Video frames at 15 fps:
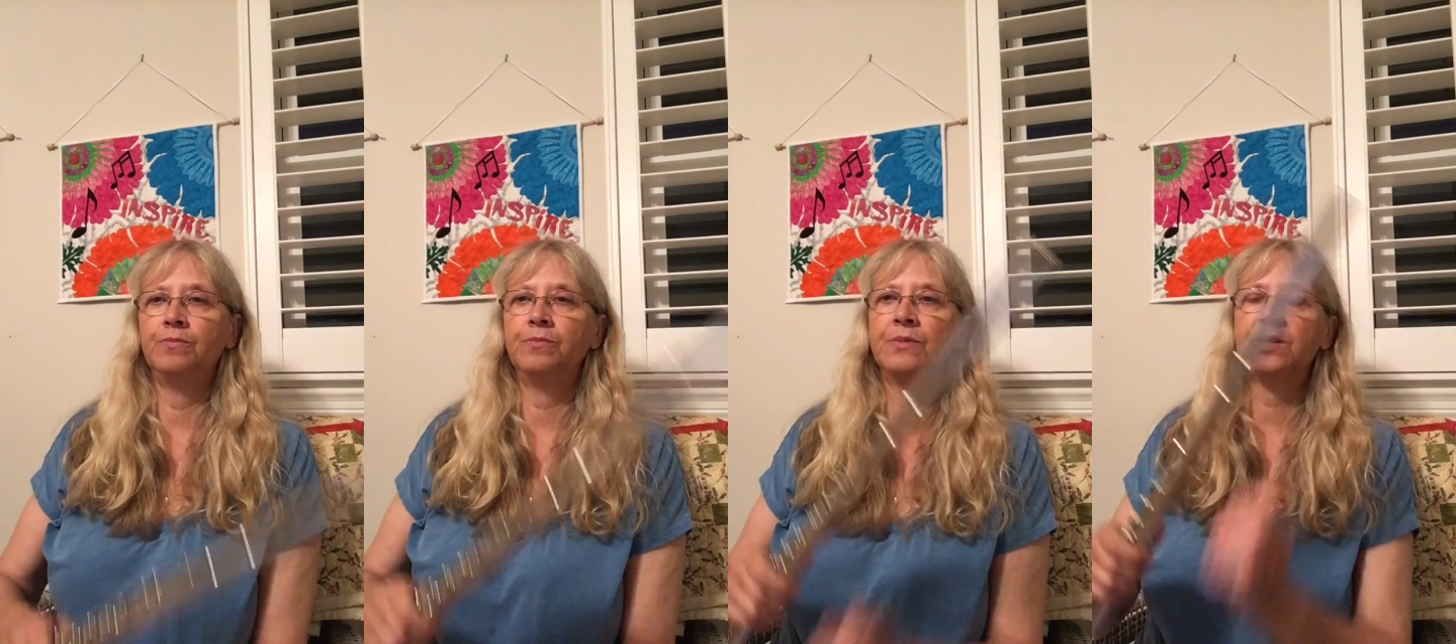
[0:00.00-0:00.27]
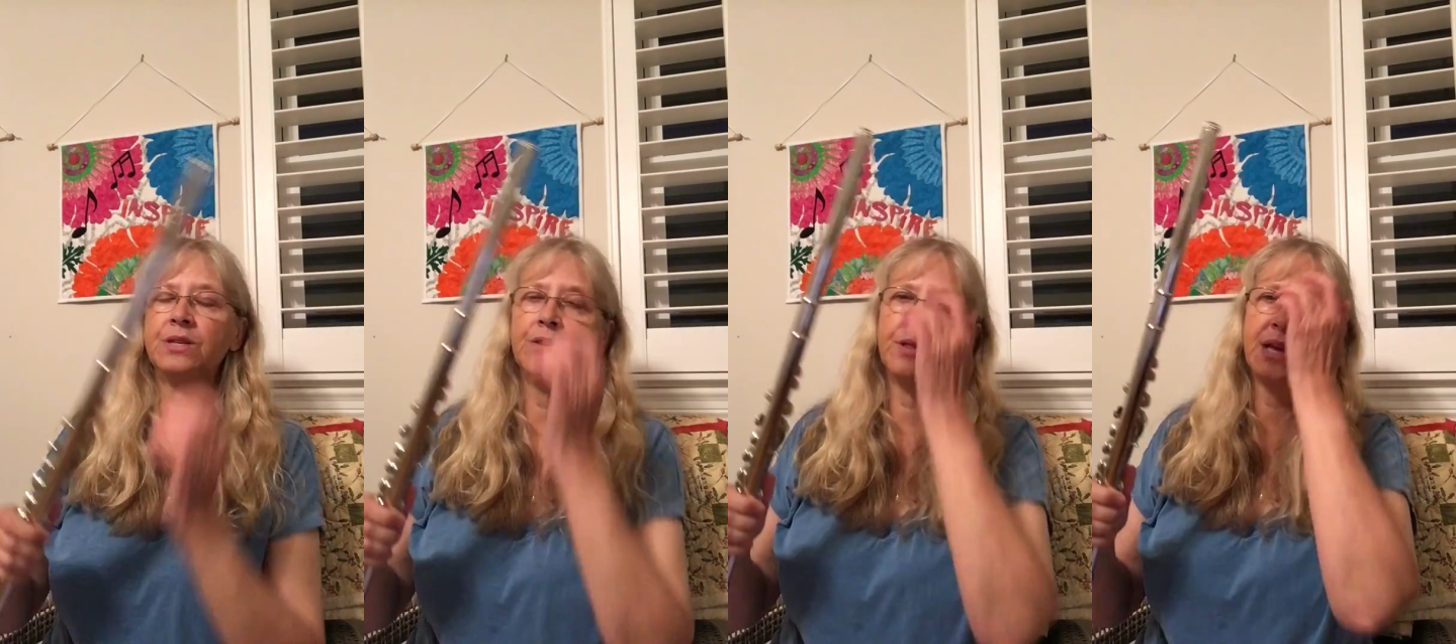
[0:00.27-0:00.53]

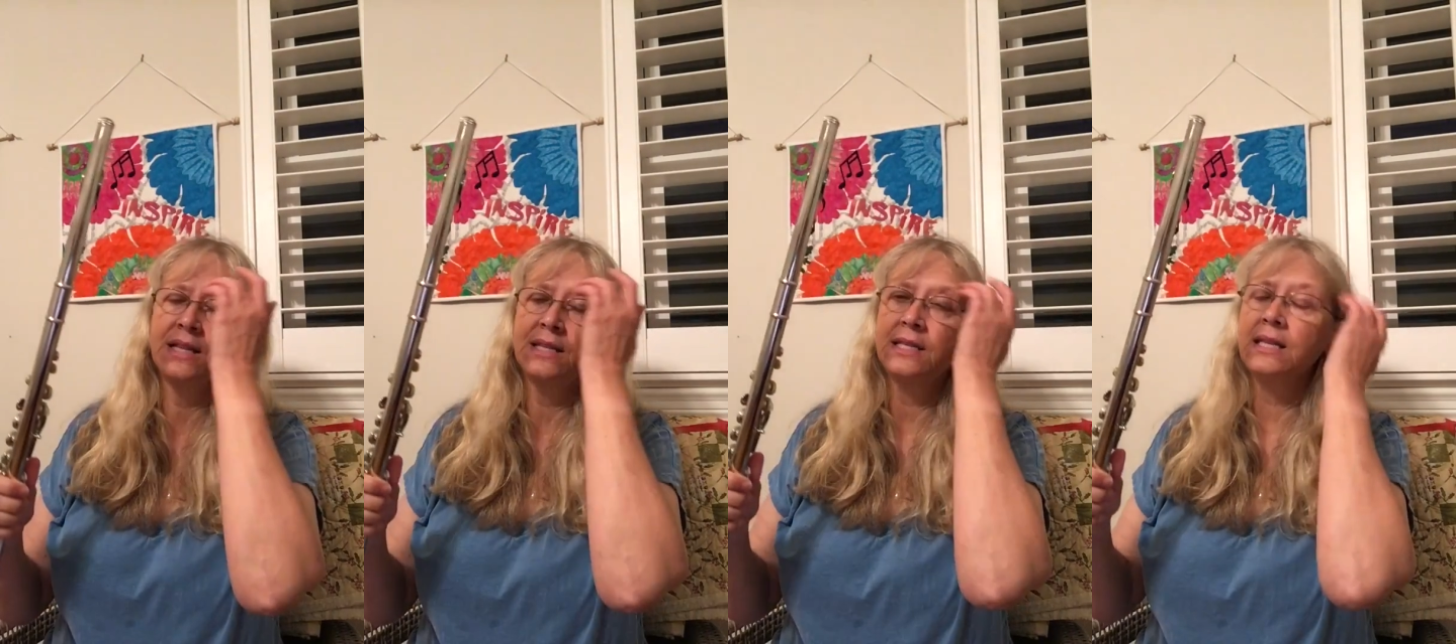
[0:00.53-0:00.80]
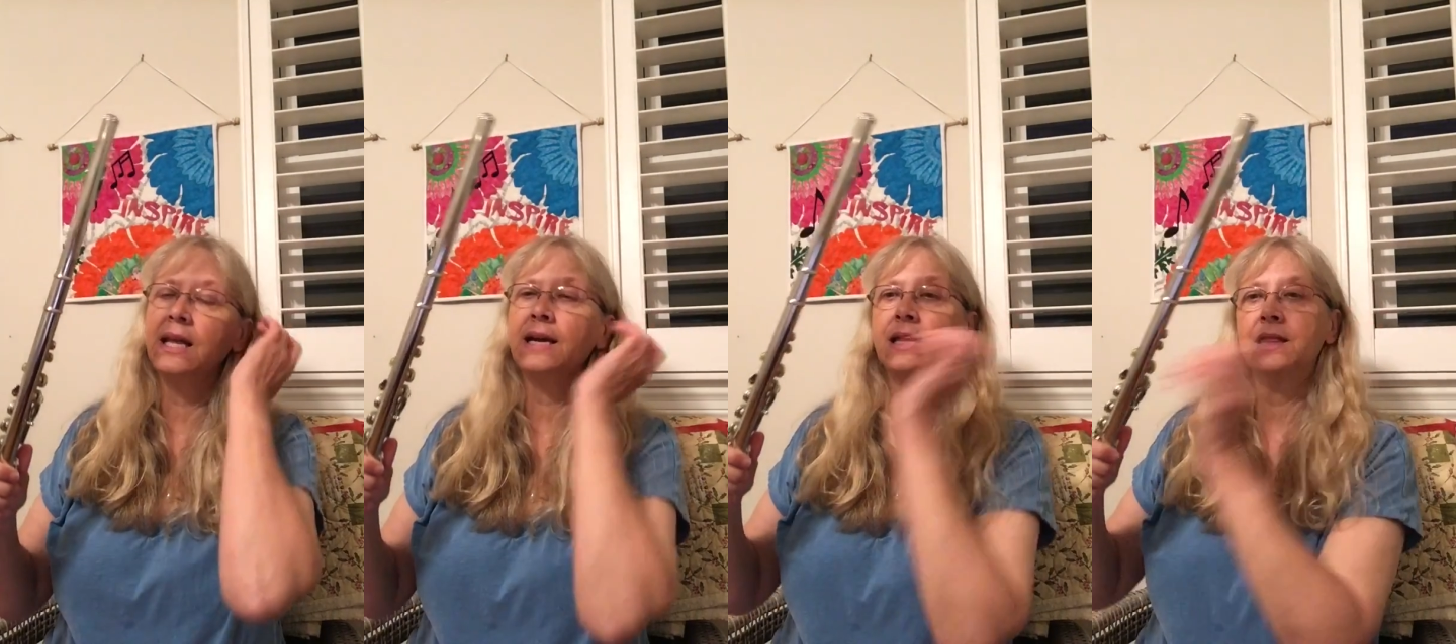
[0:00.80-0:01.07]
So that's
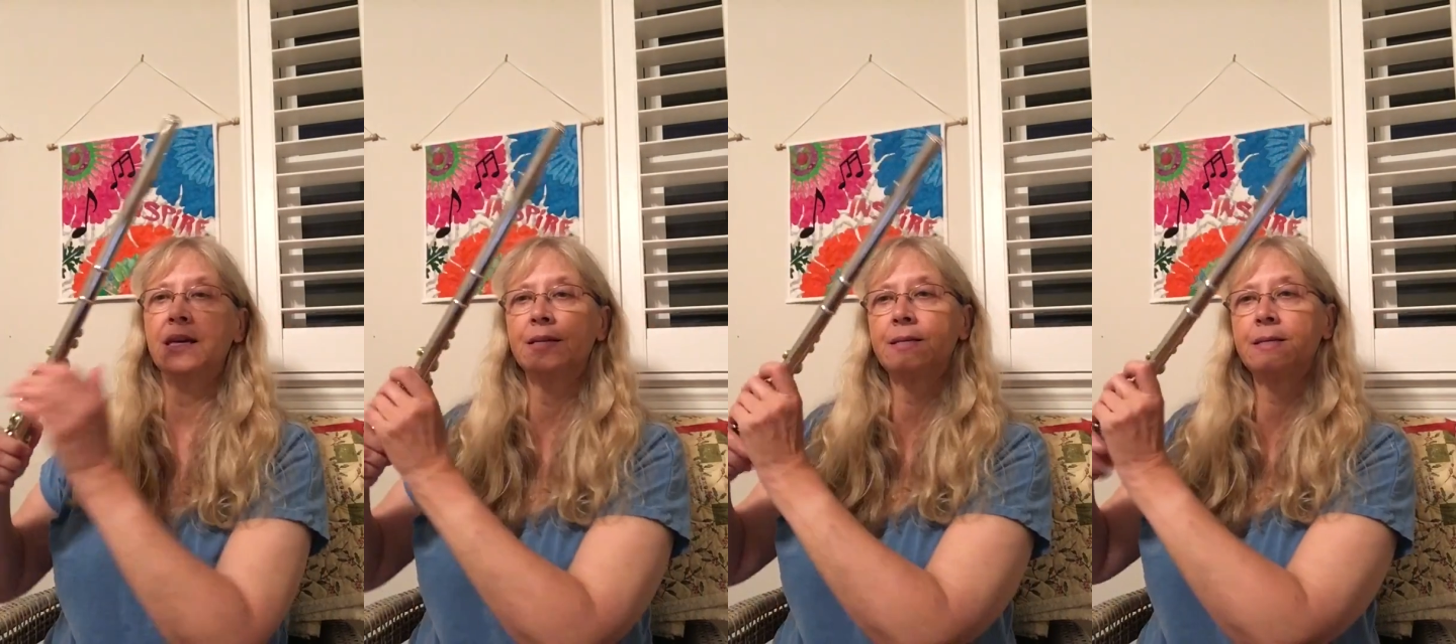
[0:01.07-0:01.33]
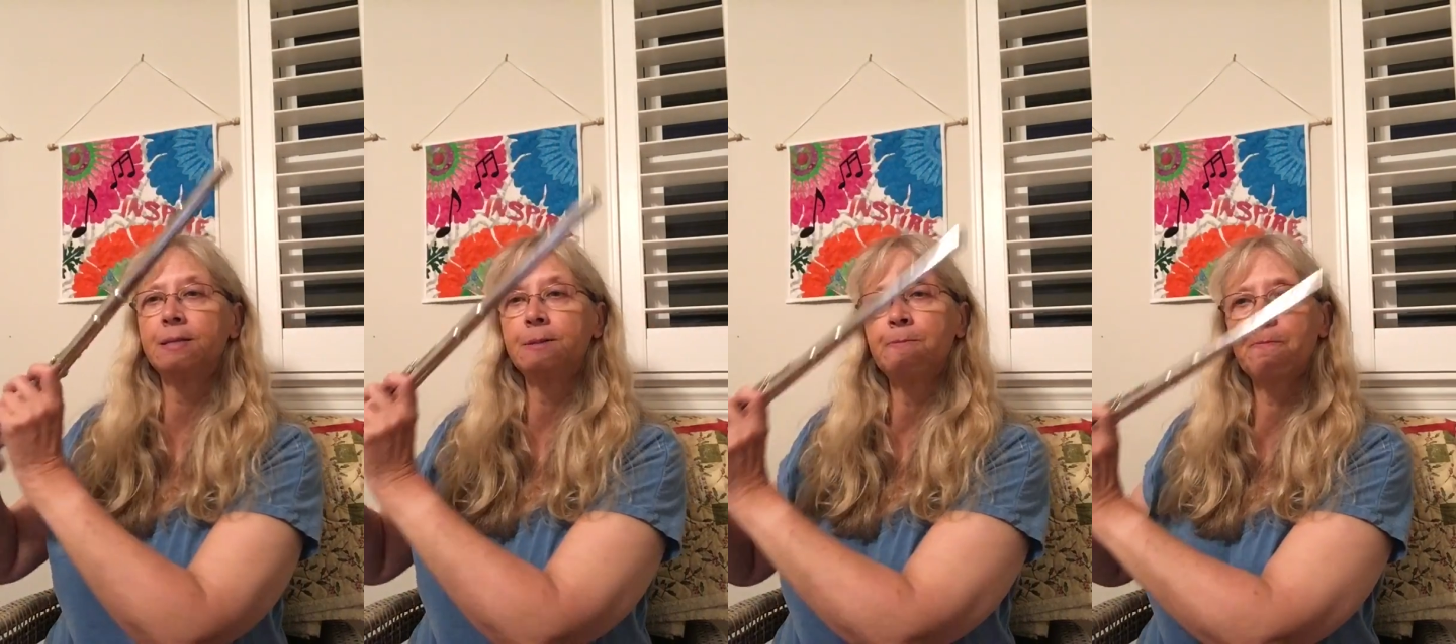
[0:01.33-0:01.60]
like
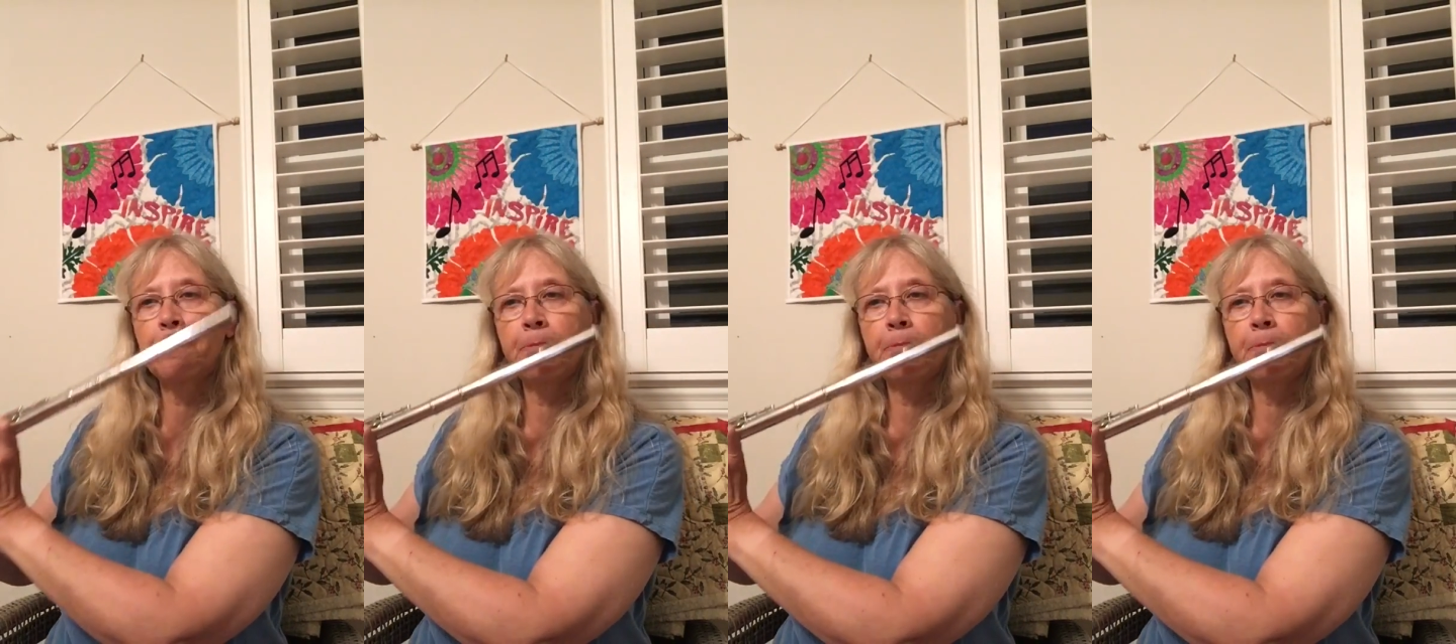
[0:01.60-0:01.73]
this.